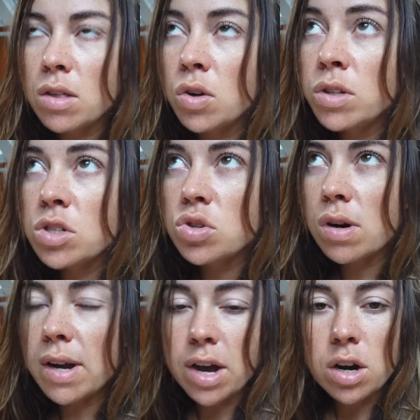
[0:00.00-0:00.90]
the only
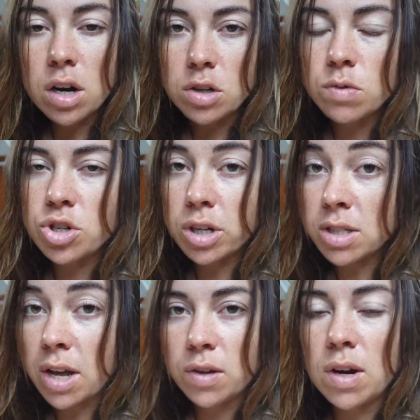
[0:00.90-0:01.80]
story I heard, which I'll
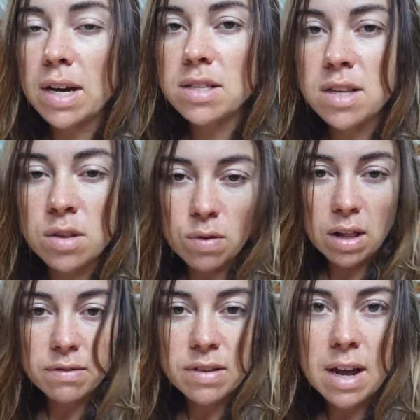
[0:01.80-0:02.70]
tell you guys in the
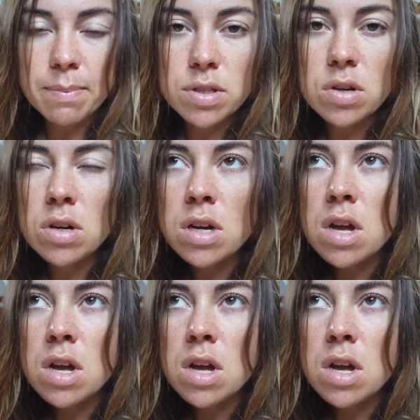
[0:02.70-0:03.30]
relevant episode,